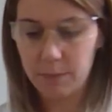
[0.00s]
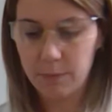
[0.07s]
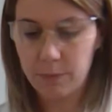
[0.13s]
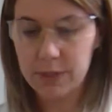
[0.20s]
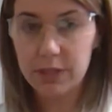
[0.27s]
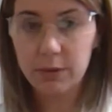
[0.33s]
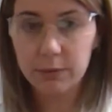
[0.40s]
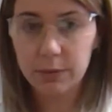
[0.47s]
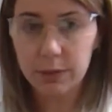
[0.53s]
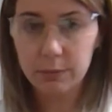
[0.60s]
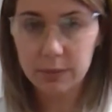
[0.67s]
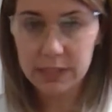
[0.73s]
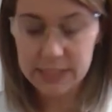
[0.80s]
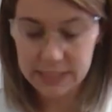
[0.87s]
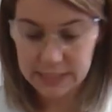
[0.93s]
we don't really
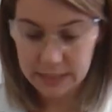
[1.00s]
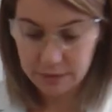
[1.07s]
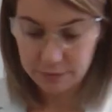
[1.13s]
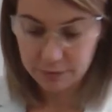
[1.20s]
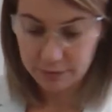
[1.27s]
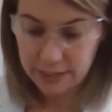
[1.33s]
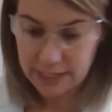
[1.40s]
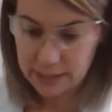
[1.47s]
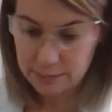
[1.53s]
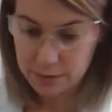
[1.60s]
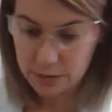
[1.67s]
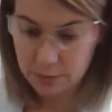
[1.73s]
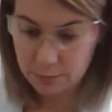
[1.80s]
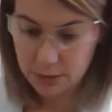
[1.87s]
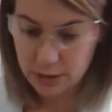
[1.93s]
want to see the flame.
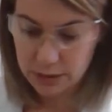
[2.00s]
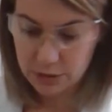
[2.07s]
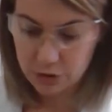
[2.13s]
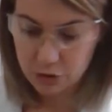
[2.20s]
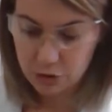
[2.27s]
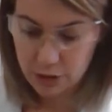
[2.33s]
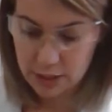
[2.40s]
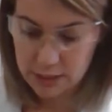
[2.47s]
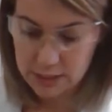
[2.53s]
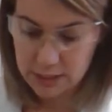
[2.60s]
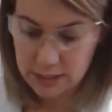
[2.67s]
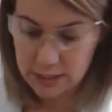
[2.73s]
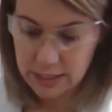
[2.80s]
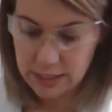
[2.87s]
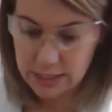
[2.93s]
So I'm going to adjust
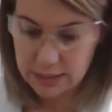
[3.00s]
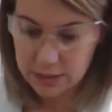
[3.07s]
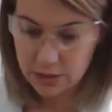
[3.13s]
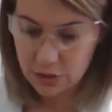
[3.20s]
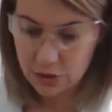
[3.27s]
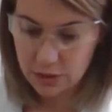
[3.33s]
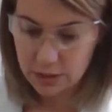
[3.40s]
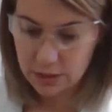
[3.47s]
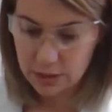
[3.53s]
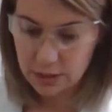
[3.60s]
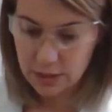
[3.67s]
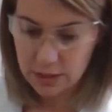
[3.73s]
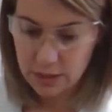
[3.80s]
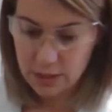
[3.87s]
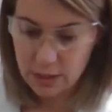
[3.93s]
the oxygen
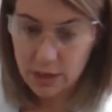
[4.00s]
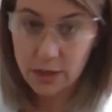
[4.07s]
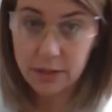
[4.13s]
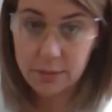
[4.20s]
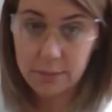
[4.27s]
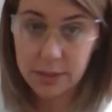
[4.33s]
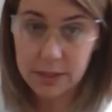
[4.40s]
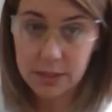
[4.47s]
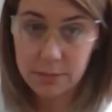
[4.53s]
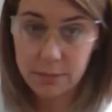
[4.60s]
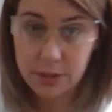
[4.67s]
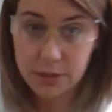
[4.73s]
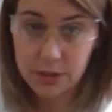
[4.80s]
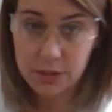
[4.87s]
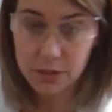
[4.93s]
on the Bunsen
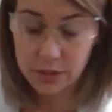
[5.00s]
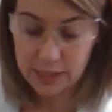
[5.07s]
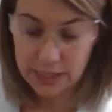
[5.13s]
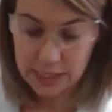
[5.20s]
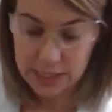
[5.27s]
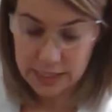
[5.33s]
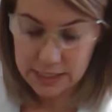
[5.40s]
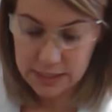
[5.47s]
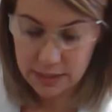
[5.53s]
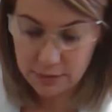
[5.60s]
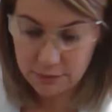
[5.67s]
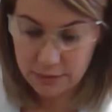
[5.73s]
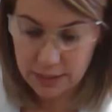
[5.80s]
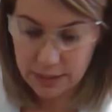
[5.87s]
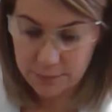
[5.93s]
burner so that I can't see the
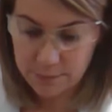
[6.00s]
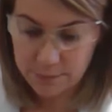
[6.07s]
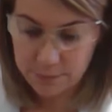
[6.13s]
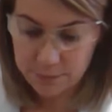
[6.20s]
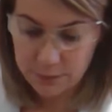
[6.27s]
flame.